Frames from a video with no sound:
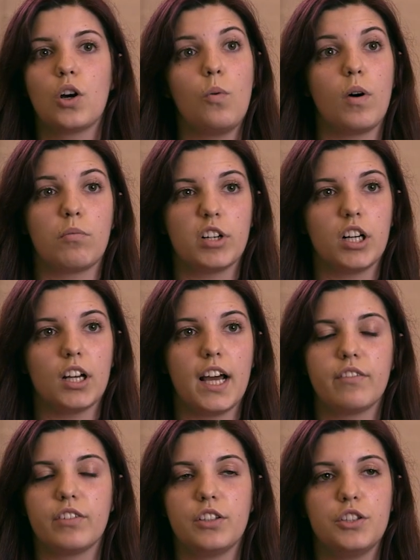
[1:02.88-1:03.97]
go on with her
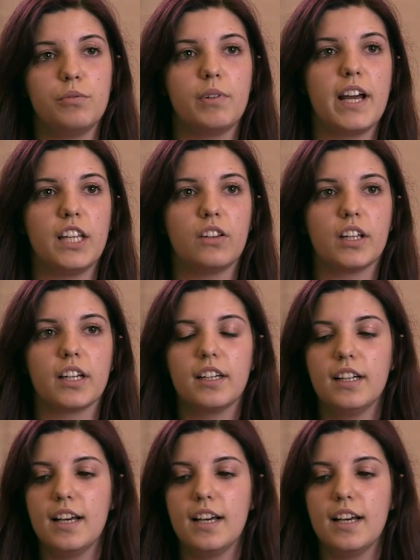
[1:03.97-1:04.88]
life and do anything.